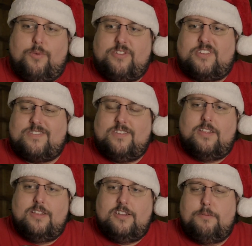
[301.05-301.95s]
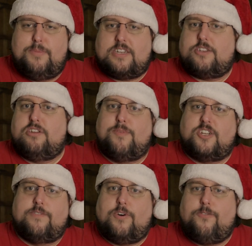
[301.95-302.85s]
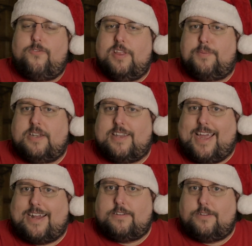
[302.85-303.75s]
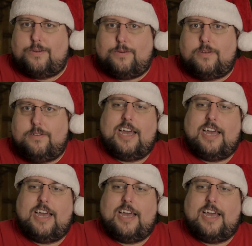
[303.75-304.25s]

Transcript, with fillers: with just a little bit too much of a flippant attitude.